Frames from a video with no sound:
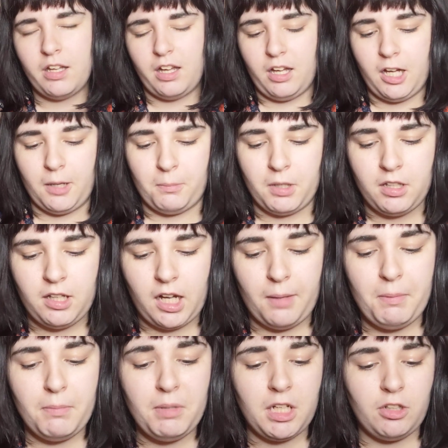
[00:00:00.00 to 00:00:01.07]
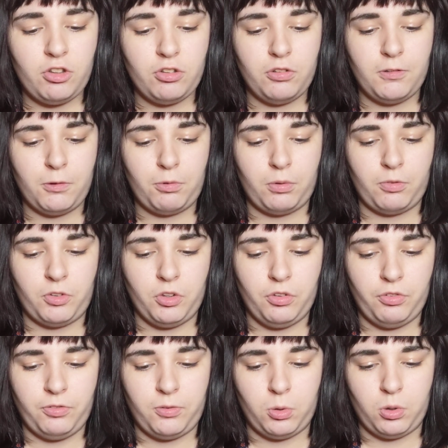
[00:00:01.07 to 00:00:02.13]
I've been meaning to do this review
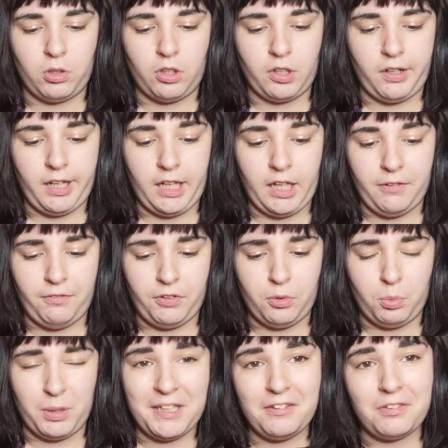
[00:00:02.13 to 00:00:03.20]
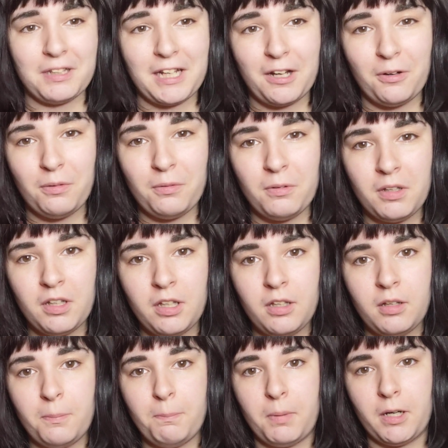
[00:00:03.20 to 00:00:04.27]
for a few weeks now,
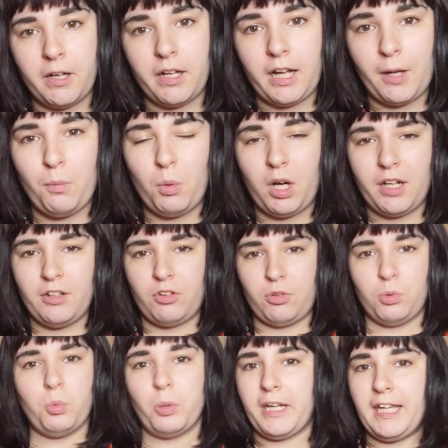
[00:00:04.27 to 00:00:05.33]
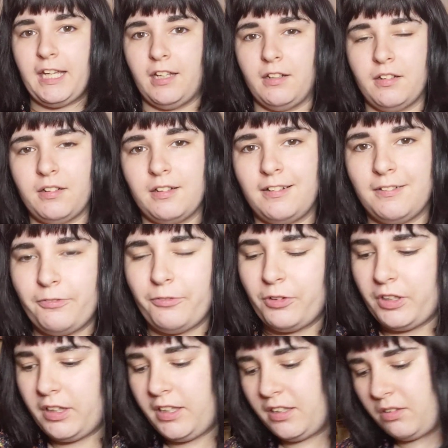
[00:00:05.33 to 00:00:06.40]
but I wanted to wait
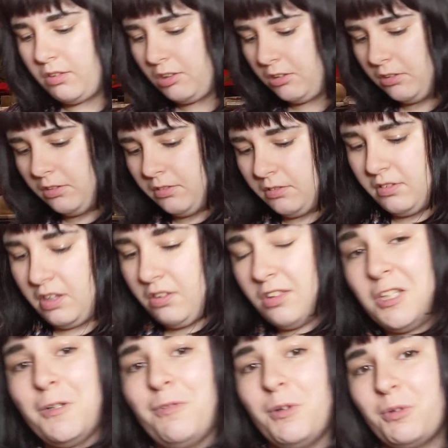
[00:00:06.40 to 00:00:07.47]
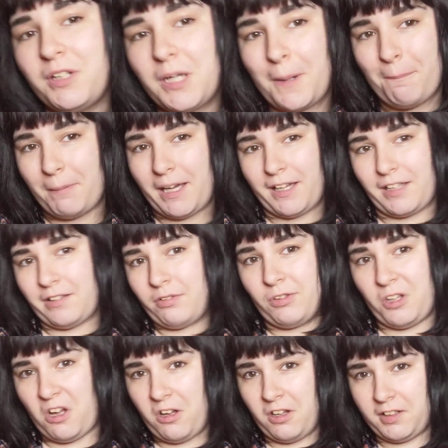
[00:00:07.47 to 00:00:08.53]
really until to see if it would come back in
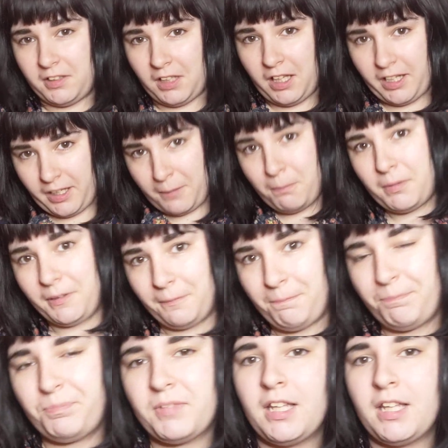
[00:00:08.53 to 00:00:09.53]
stock online. But